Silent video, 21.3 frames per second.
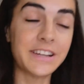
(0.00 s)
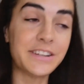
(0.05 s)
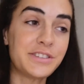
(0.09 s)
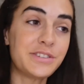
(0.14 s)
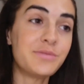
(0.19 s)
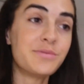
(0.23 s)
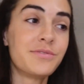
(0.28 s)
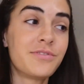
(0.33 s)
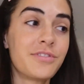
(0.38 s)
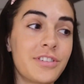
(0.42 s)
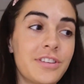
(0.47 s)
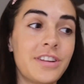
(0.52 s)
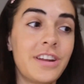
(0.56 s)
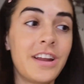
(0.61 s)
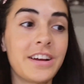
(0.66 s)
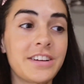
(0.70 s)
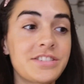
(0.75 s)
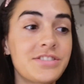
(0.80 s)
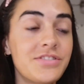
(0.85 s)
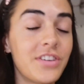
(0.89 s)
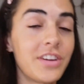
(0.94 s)
tuned for the
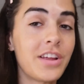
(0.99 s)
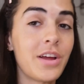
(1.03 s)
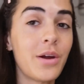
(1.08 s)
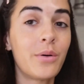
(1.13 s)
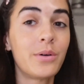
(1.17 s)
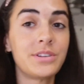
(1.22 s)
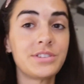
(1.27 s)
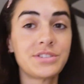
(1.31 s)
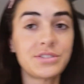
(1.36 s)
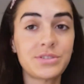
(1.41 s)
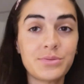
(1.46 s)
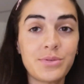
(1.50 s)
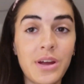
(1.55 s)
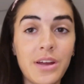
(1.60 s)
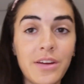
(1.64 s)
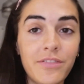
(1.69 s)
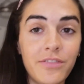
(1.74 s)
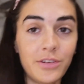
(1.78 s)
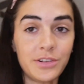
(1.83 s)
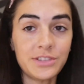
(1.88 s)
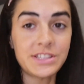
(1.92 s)
next video. I'll do
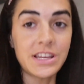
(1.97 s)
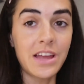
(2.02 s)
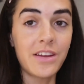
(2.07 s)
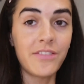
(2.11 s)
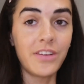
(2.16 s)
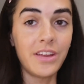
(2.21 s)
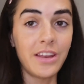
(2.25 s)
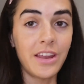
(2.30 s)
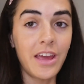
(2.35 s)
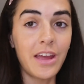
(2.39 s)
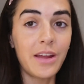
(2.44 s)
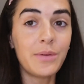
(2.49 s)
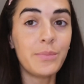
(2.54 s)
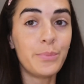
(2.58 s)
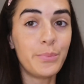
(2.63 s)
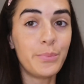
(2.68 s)
a full day of eating,